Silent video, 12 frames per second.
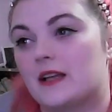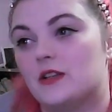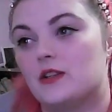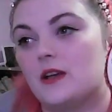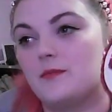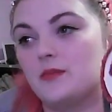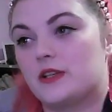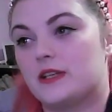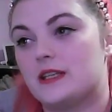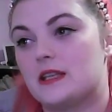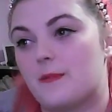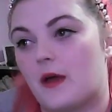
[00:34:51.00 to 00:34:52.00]
I'm looking in
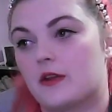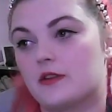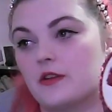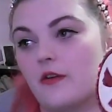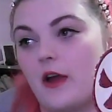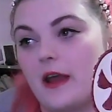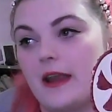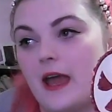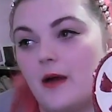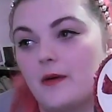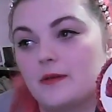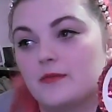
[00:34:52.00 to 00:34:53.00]
the monitor right now,
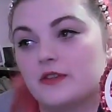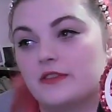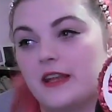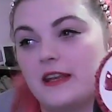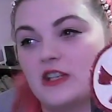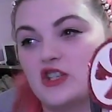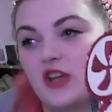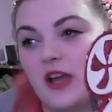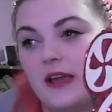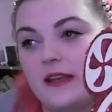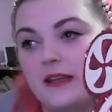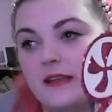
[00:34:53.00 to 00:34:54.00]
and I'm just seeing the
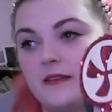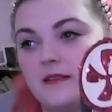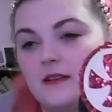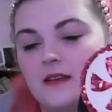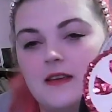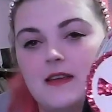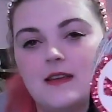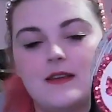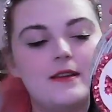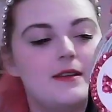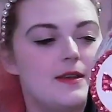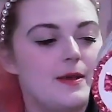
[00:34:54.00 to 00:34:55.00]
shiny
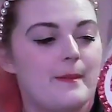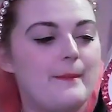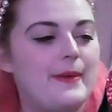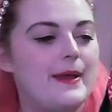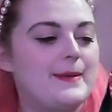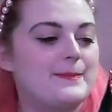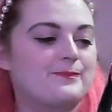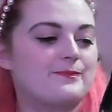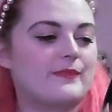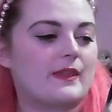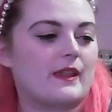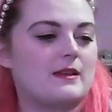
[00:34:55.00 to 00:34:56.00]
bit.
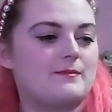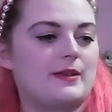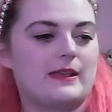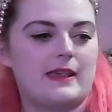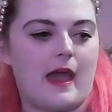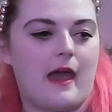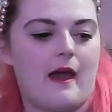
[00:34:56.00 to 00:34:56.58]
But yeah,